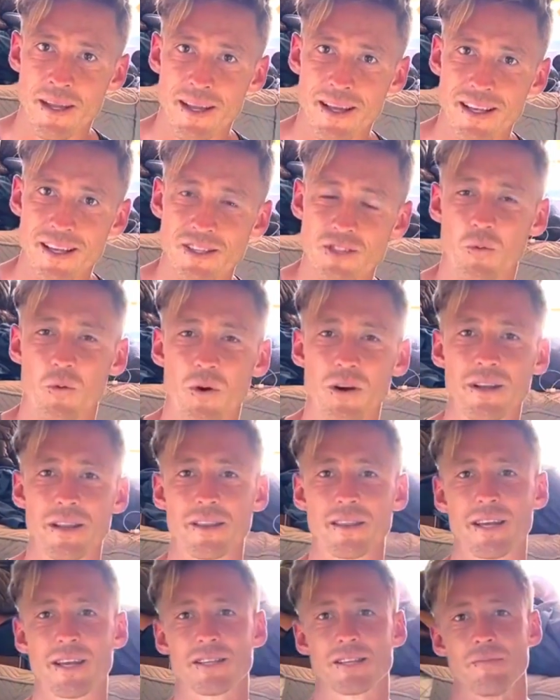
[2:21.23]
So one of the
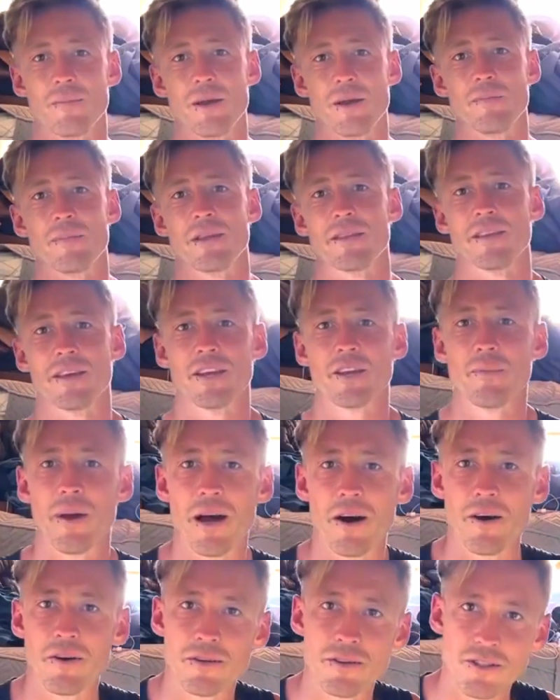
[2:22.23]
things that made me think
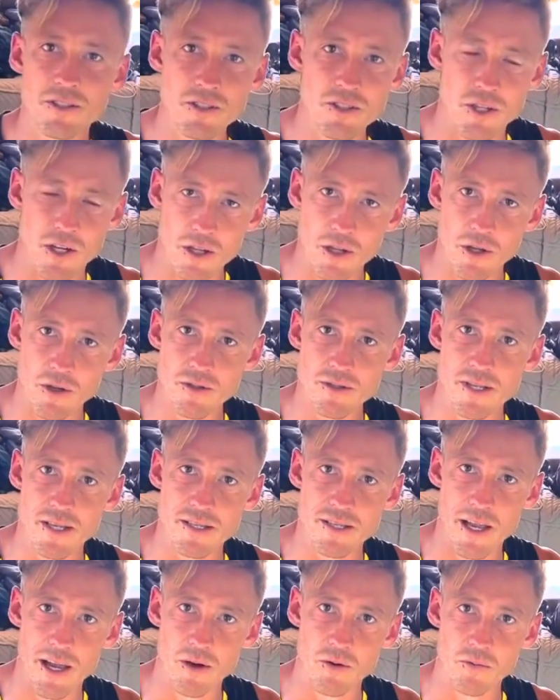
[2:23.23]
about, just to close this
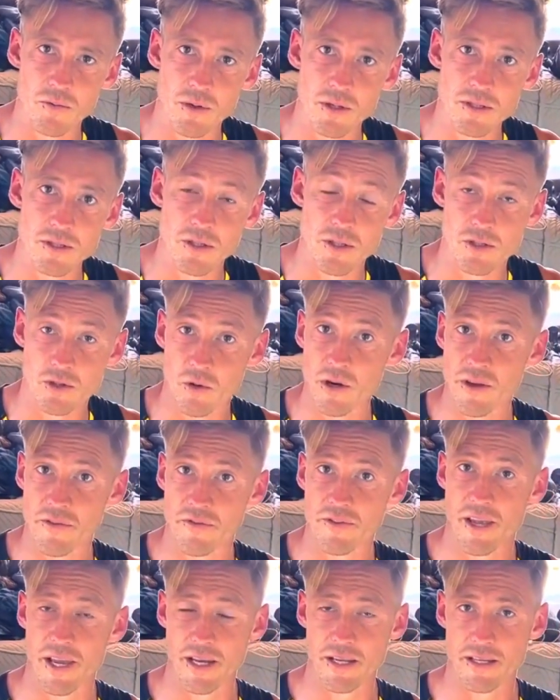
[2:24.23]
out, was the story of
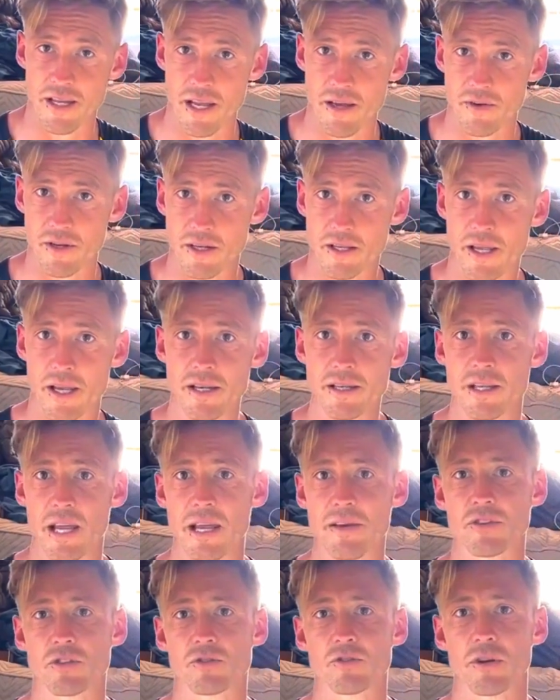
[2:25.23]
King David. King
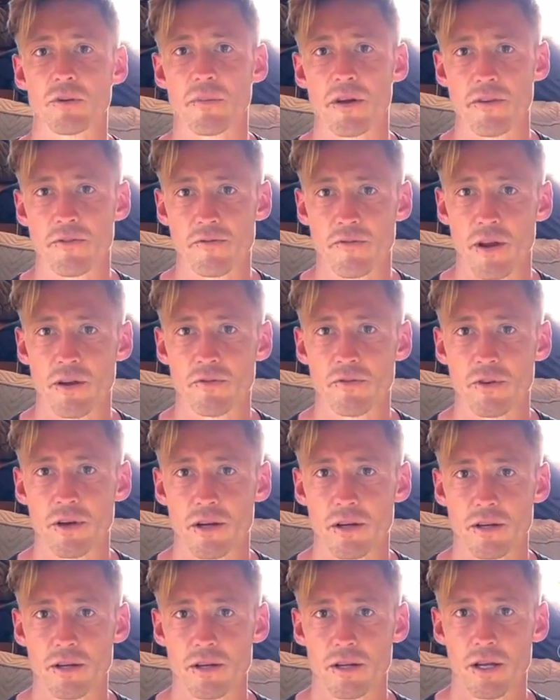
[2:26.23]
David's one of my favorite
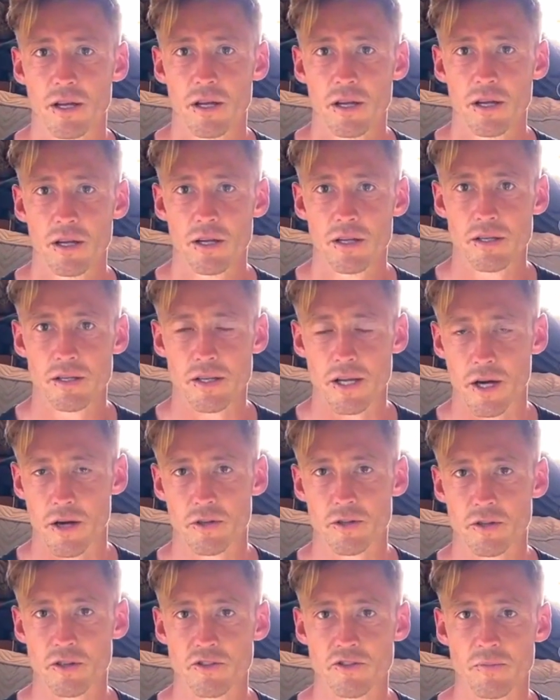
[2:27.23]

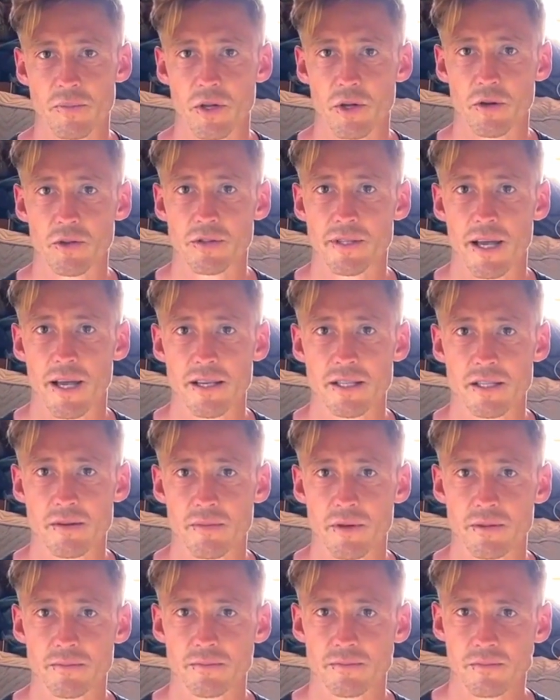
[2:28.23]
characters from the Old
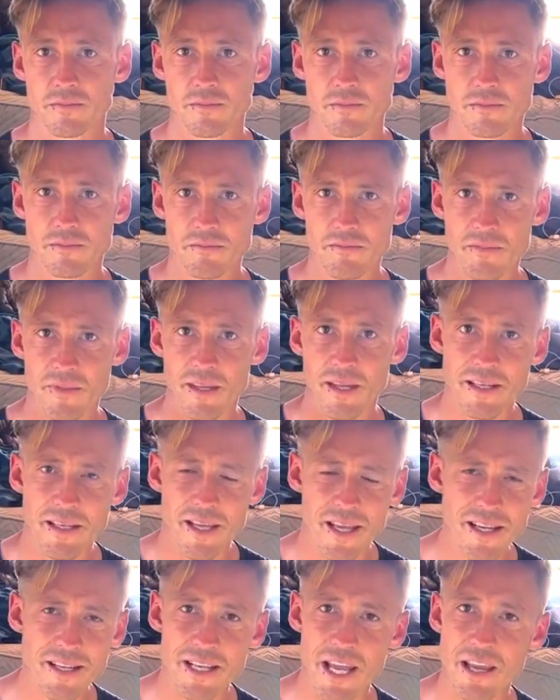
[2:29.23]
Testament. And
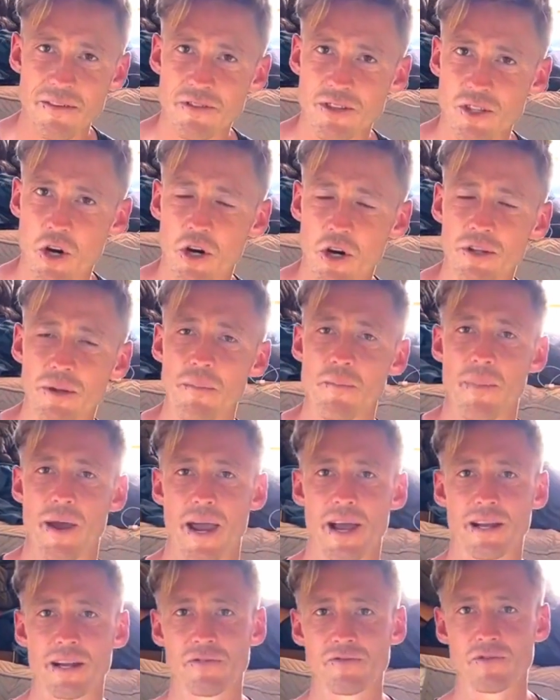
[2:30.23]
King David's called a
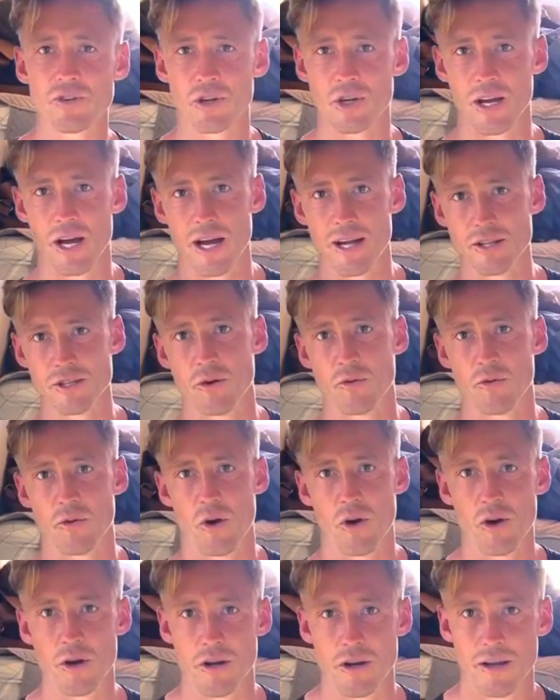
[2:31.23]
man after God's own
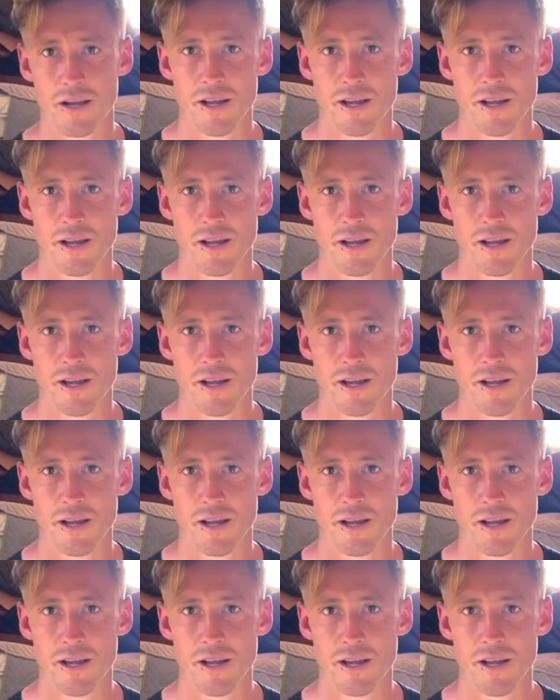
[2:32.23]
heart.